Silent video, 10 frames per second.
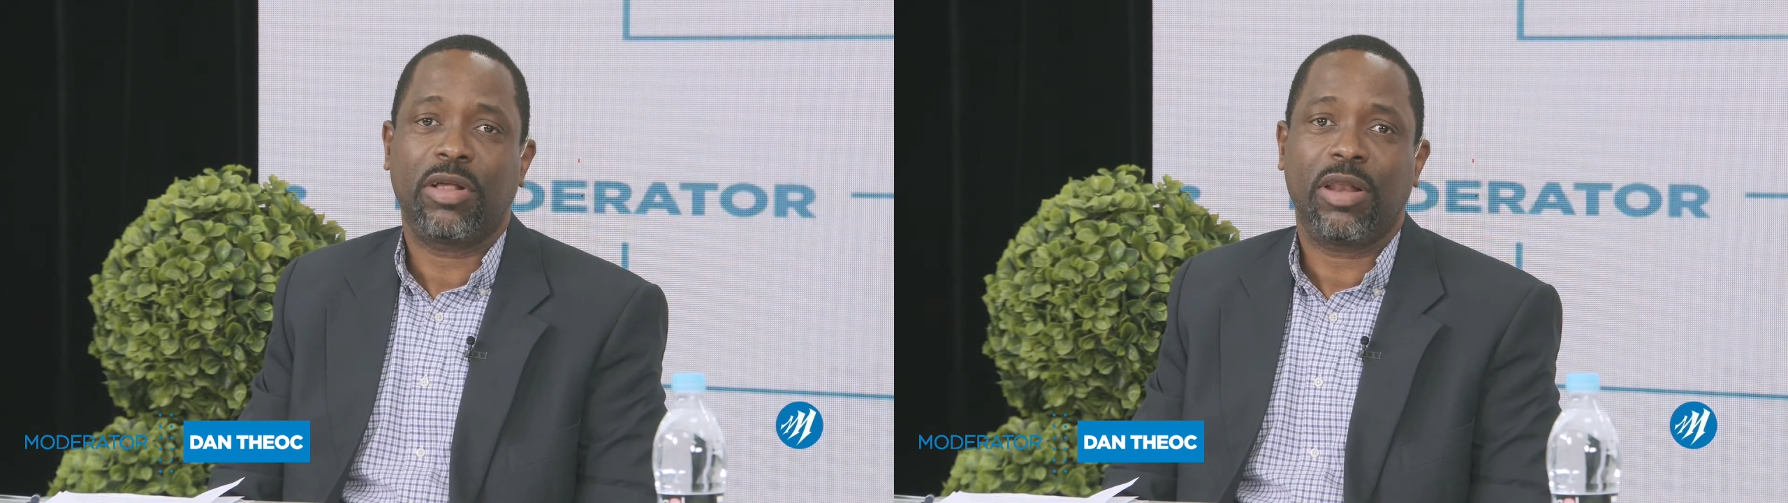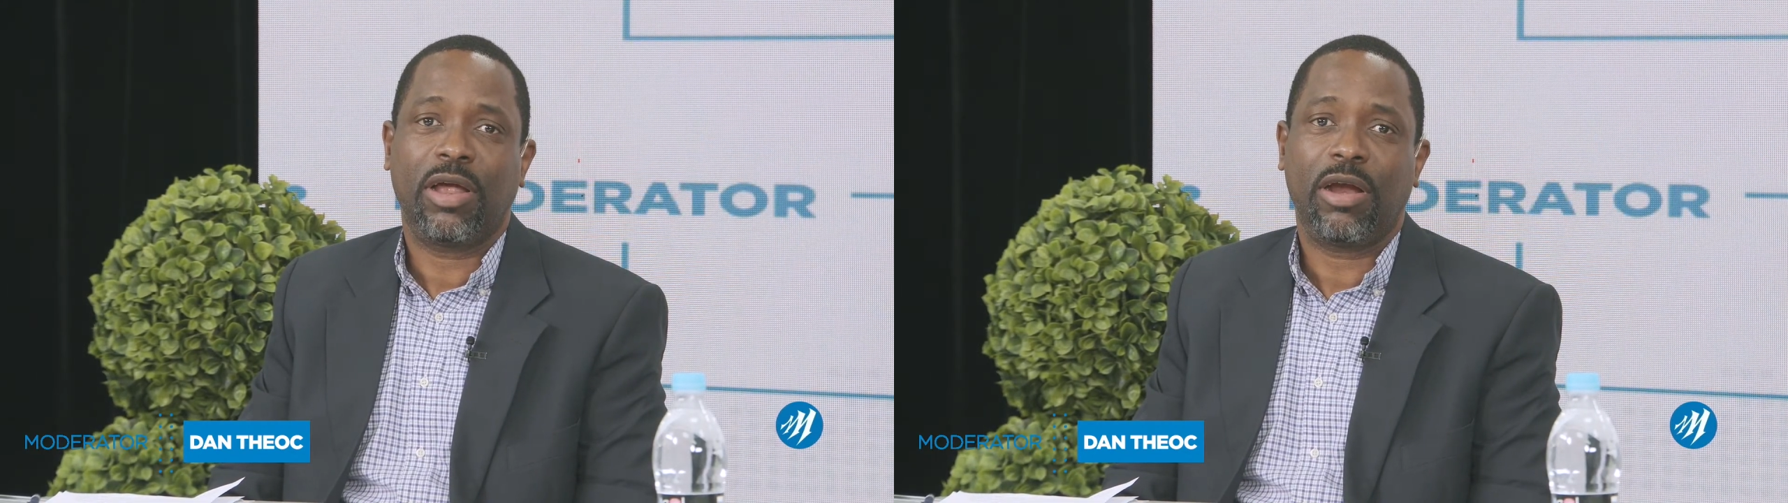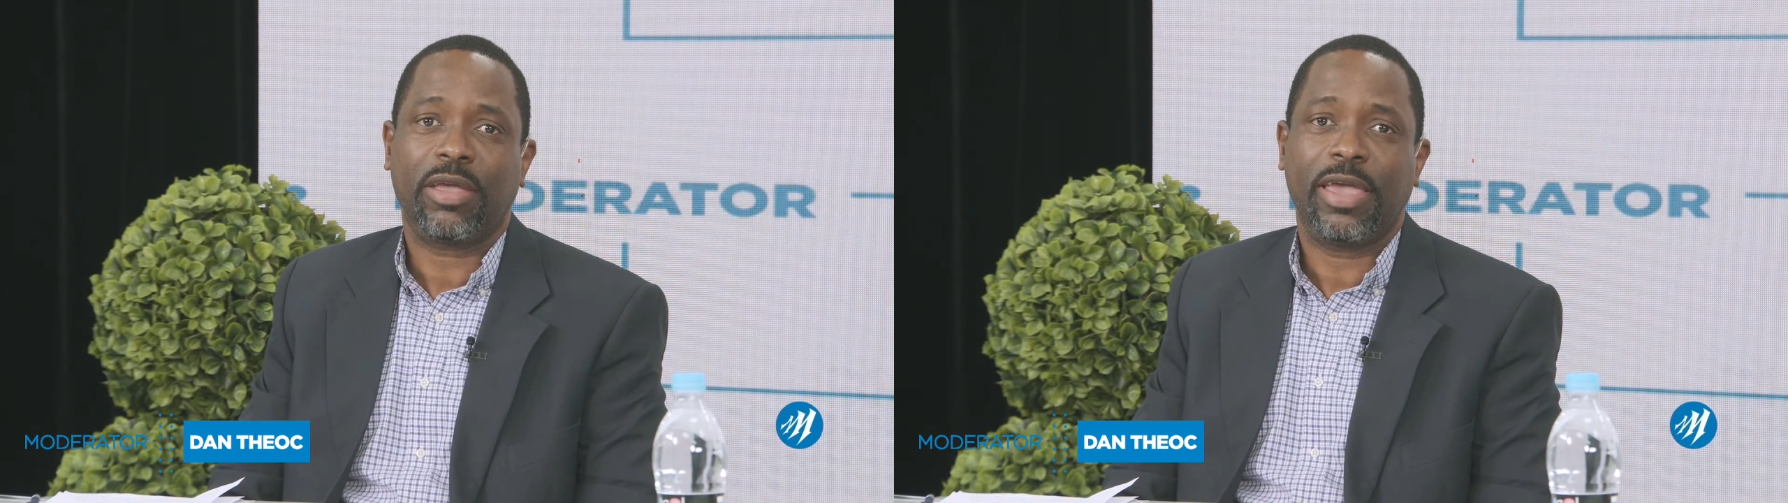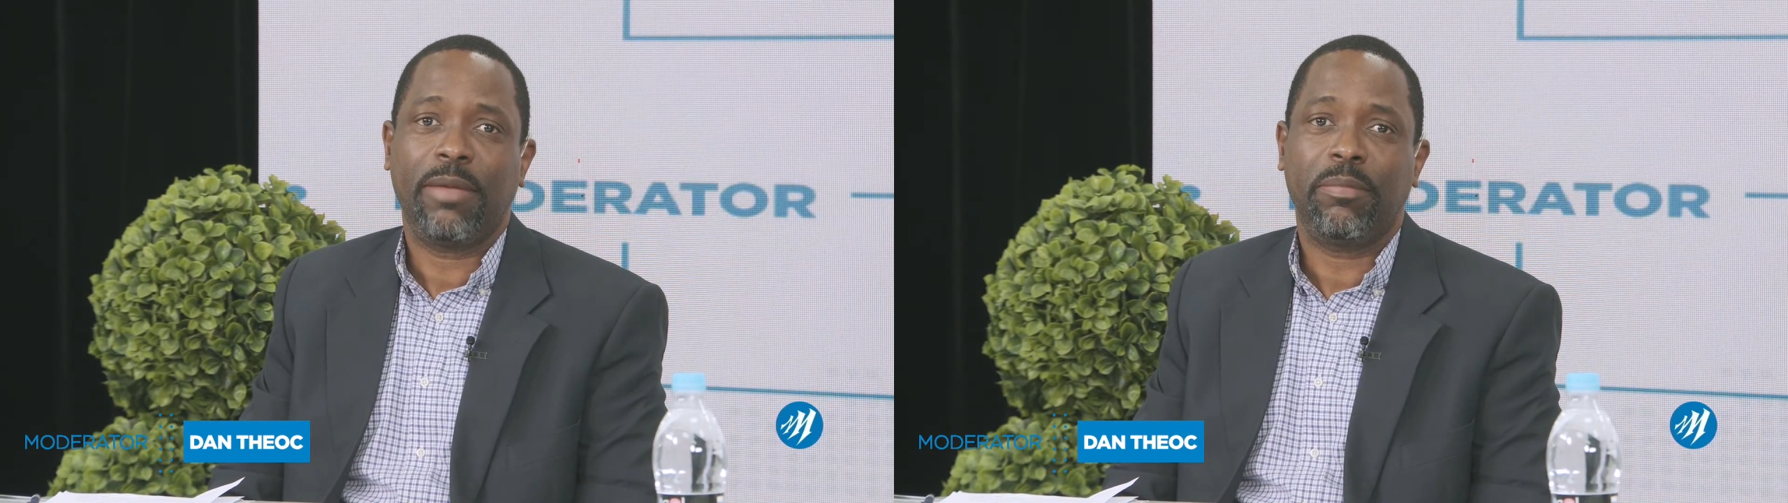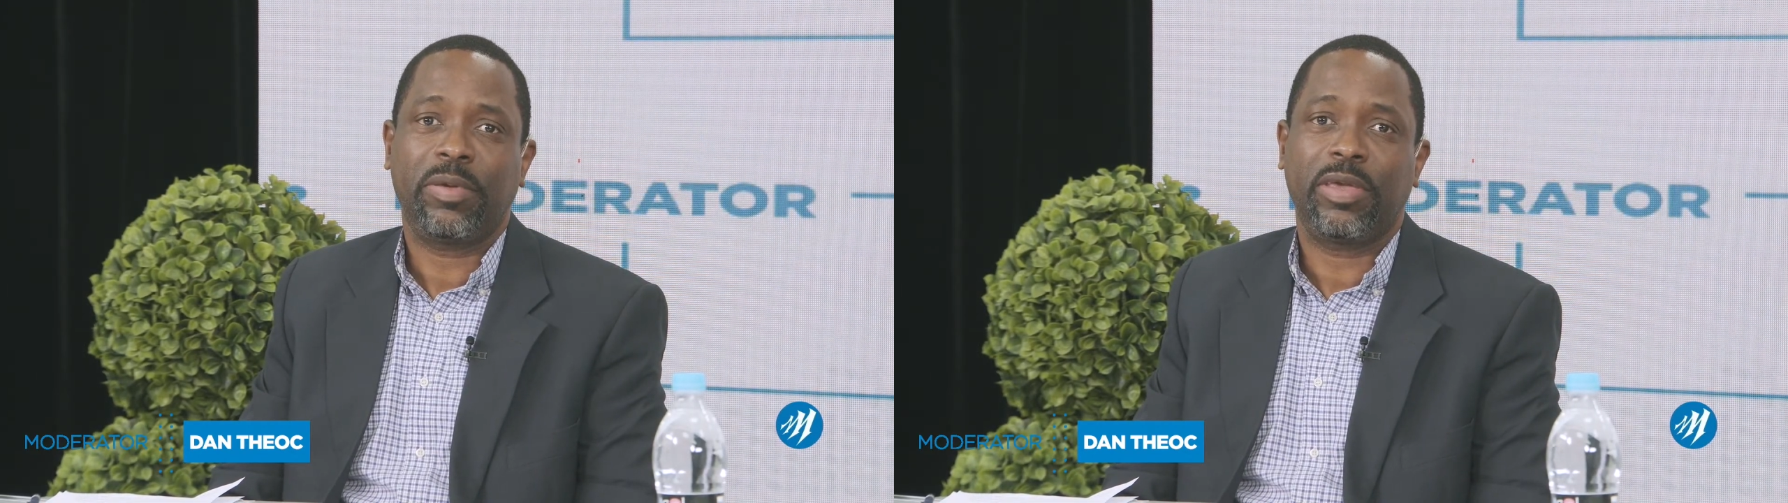Clarke,
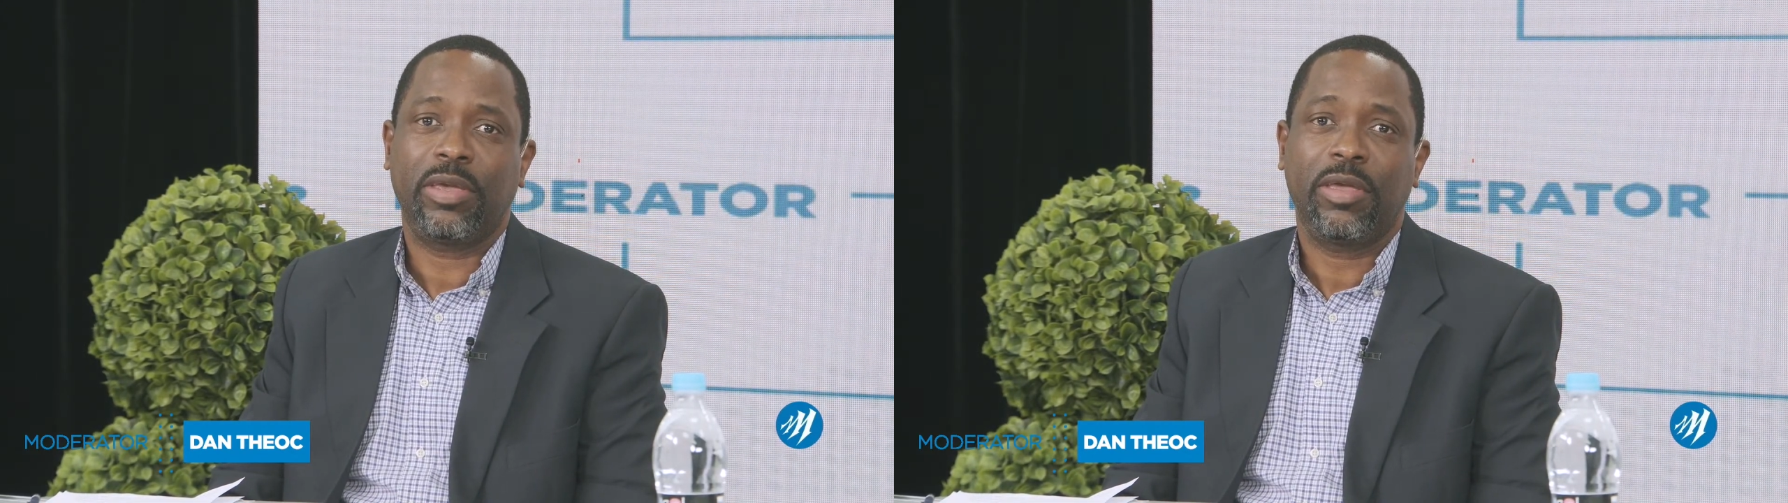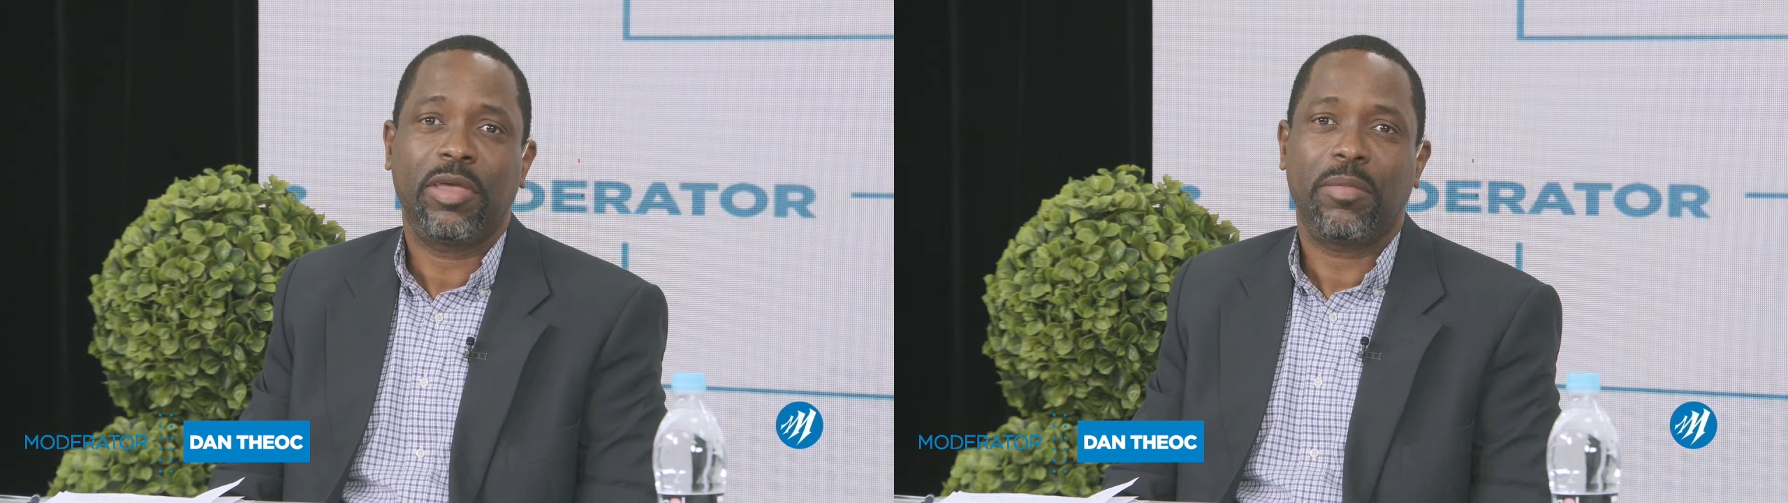MP,